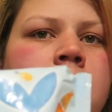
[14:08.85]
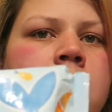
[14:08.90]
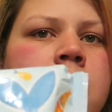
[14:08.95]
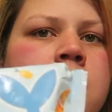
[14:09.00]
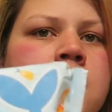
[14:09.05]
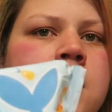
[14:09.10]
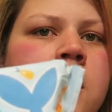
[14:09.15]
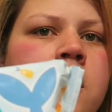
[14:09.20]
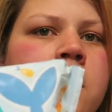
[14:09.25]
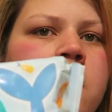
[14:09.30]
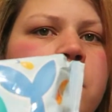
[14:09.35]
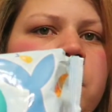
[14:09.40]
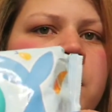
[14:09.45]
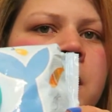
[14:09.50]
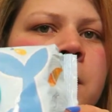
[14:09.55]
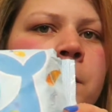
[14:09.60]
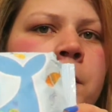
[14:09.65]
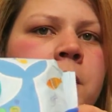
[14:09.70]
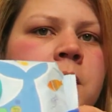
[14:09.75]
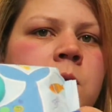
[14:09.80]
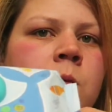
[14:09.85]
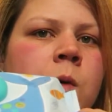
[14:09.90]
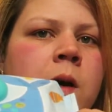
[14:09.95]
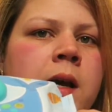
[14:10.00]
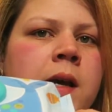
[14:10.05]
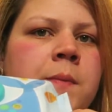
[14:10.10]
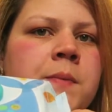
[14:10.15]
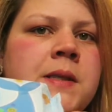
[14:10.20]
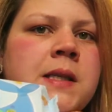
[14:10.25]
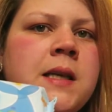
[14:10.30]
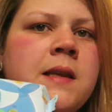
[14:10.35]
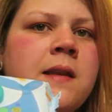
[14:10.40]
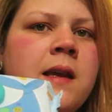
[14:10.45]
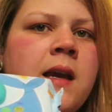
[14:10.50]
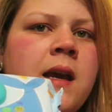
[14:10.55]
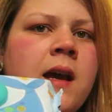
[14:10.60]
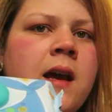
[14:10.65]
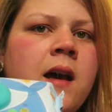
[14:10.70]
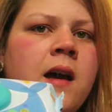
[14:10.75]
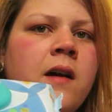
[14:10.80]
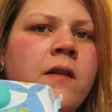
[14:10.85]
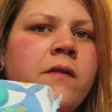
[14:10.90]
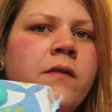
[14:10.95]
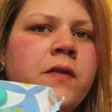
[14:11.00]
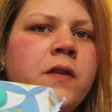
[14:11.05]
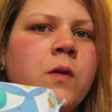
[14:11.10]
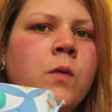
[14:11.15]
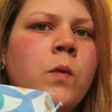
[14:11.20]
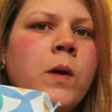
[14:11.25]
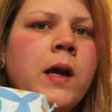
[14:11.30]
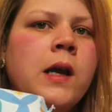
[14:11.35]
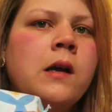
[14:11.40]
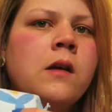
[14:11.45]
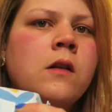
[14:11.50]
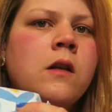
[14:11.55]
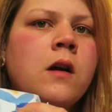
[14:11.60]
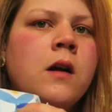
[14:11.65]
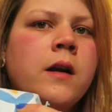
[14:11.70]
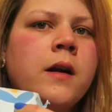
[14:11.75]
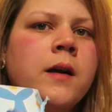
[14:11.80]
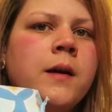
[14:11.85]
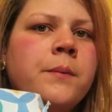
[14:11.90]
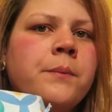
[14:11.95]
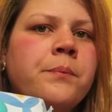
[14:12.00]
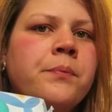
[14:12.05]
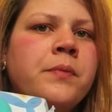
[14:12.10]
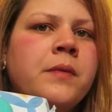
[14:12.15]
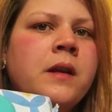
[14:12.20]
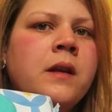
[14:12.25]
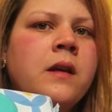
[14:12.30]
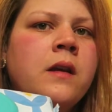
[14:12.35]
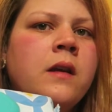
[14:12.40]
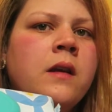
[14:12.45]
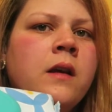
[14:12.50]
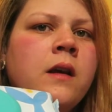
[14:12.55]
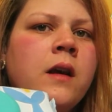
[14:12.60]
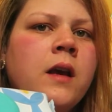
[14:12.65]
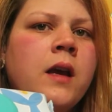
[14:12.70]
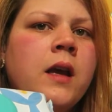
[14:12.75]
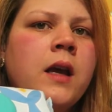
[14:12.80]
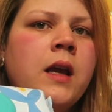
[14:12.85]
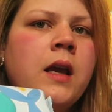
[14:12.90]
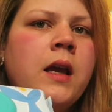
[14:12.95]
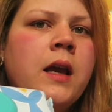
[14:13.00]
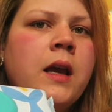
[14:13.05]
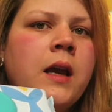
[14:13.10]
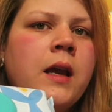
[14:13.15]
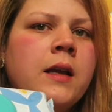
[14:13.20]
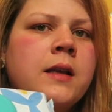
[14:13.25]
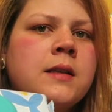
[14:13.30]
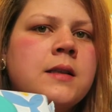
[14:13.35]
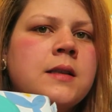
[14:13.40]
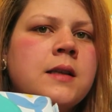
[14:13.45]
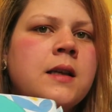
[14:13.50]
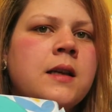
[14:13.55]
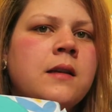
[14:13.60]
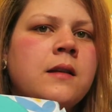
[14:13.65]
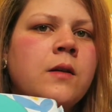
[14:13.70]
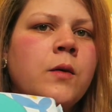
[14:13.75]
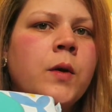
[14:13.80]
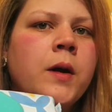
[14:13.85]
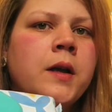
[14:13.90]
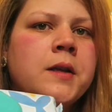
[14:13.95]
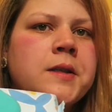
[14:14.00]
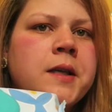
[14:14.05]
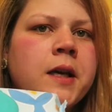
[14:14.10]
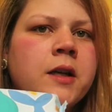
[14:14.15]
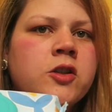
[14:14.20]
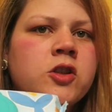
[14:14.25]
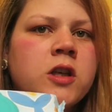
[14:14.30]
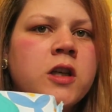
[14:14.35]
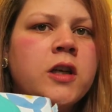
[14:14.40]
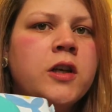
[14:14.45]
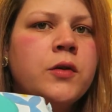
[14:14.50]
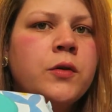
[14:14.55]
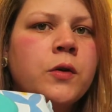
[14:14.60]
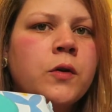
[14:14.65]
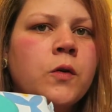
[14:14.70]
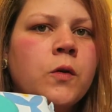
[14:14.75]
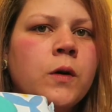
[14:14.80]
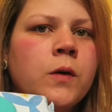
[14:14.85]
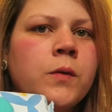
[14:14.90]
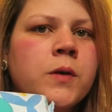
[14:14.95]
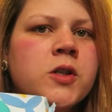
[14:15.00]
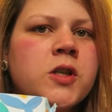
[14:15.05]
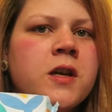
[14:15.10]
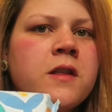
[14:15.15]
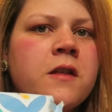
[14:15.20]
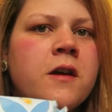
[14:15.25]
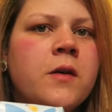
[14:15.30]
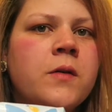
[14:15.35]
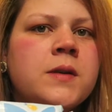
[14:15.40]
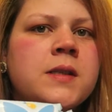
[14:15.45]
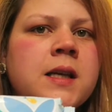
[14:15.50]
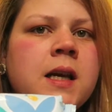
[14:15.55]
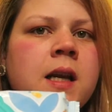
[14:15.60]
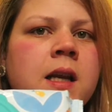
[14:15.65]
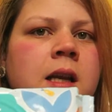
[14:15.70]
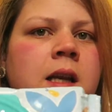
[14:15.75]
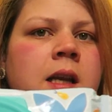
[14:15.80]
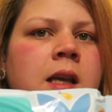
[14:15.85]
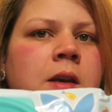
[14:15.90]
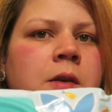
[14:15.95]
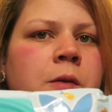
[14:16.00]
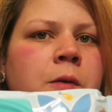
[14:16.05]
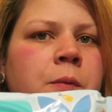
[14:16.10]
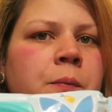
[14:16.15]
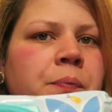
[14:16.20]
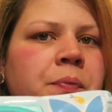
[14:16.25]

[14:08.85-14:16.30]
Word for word: These are the Pampers wipes, and they have the whale on them and it, the whale's actually a unicorn, which I thought was kind of cute.